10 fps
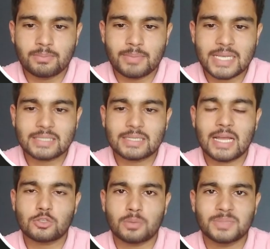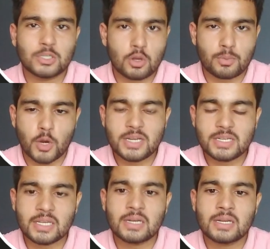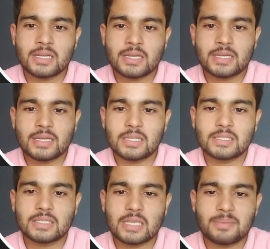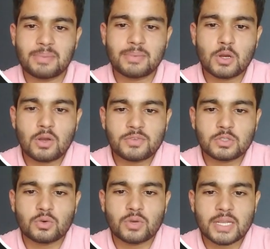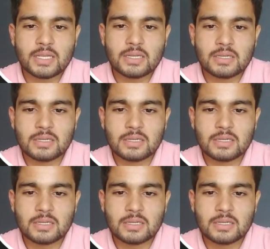base class object or pointer is capable of storing